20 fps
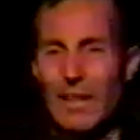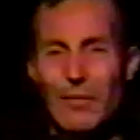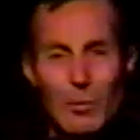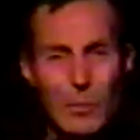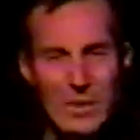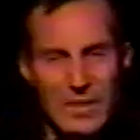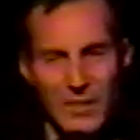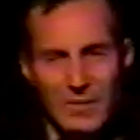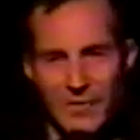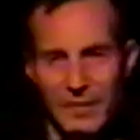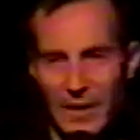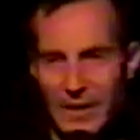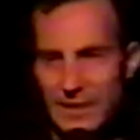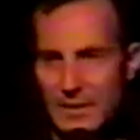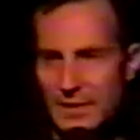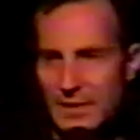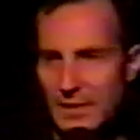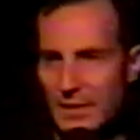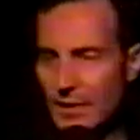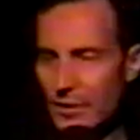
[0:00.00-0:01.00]
Everyone's a
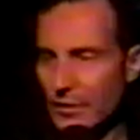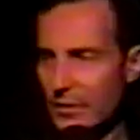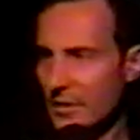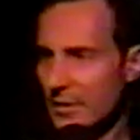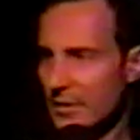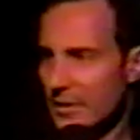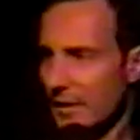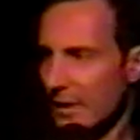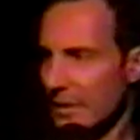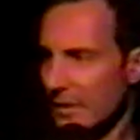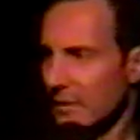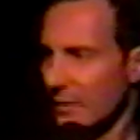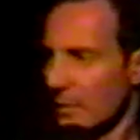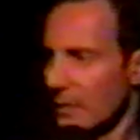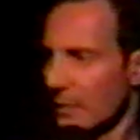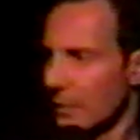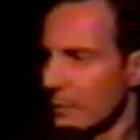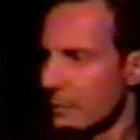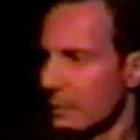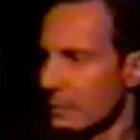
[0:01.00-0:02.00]
fucking designer these
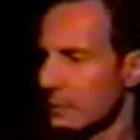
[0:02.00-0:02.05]
days.